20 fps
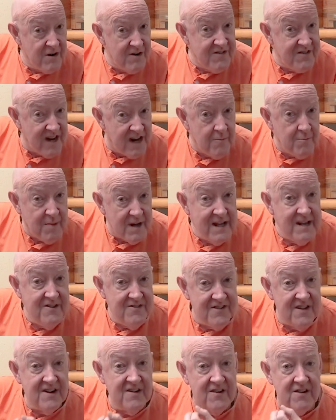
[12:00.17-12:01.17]
is not
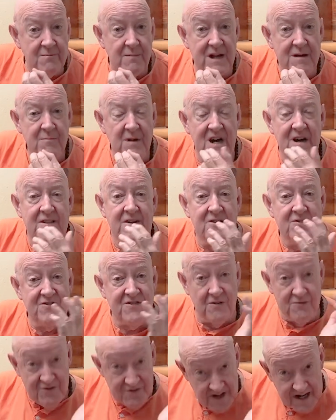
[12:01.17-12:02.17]
pleasing to my mother.
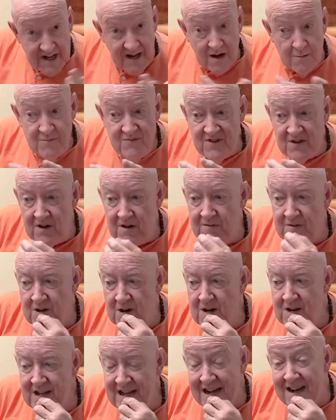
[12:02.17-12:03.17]
So she comes
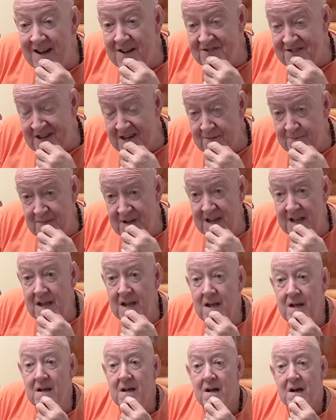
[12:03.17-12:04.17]
over, yells at
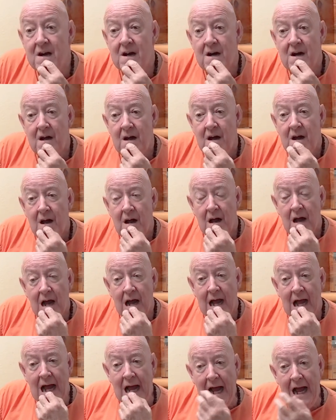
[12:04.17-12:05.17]
me,
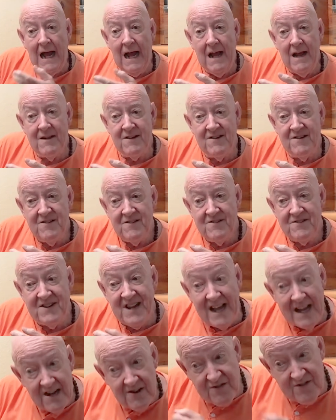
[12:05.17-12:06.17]
and
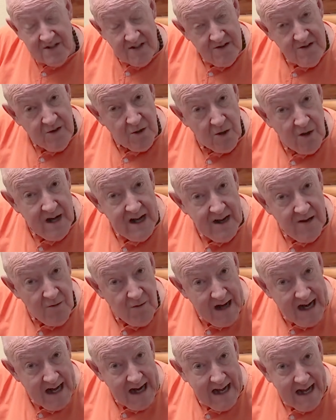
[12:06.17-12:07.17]
takes the toy
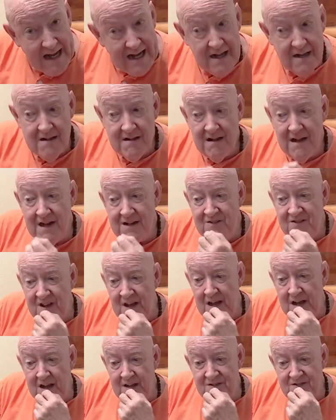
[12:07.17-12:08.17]
away and
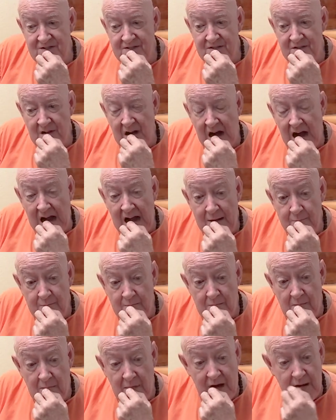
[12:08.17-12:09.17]
says,
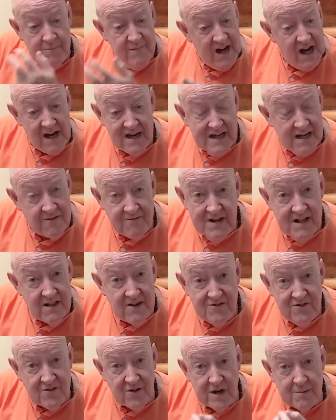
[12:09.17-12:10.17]
I'm not giving
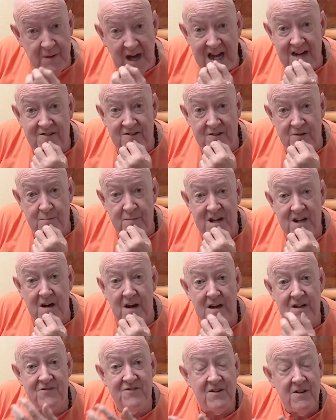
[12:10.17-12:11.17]
this toy back to you
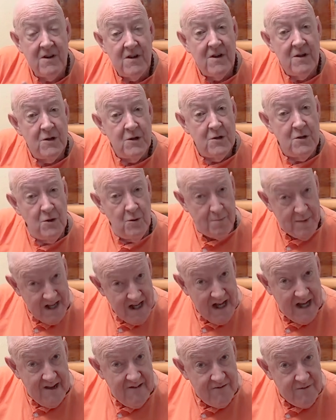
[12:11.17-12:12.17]
because you
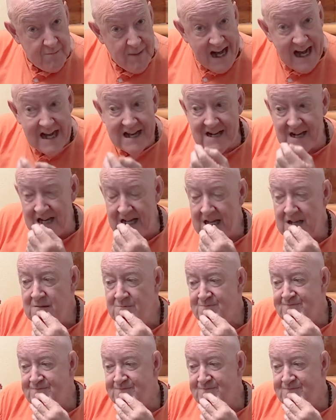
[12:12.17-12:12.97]
behaved badly.